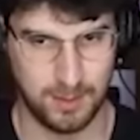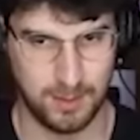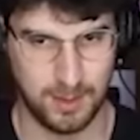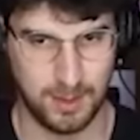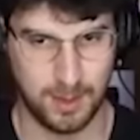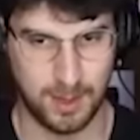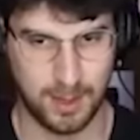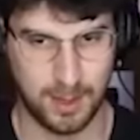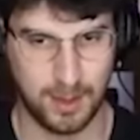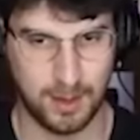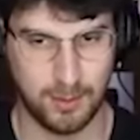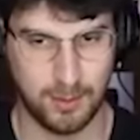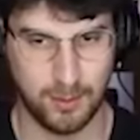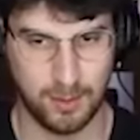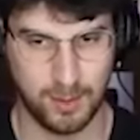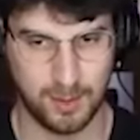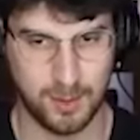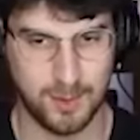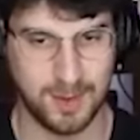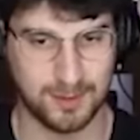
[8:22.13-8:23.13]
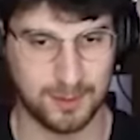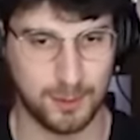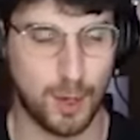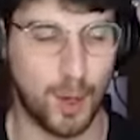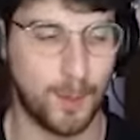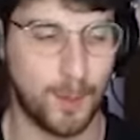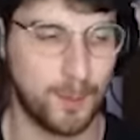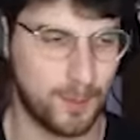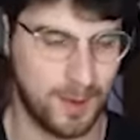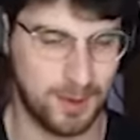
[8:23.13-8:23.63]
or like the best
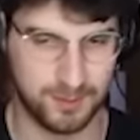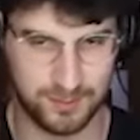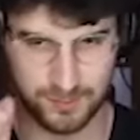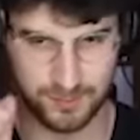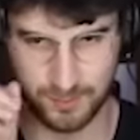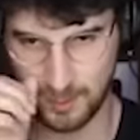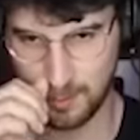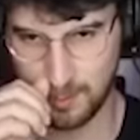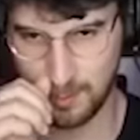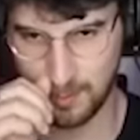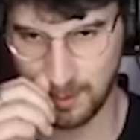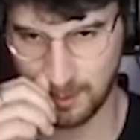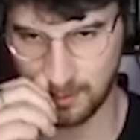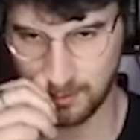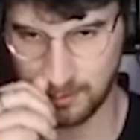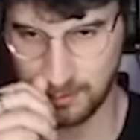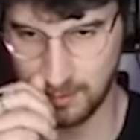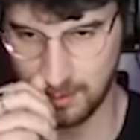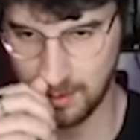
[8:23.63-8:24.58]
compromise for human beings.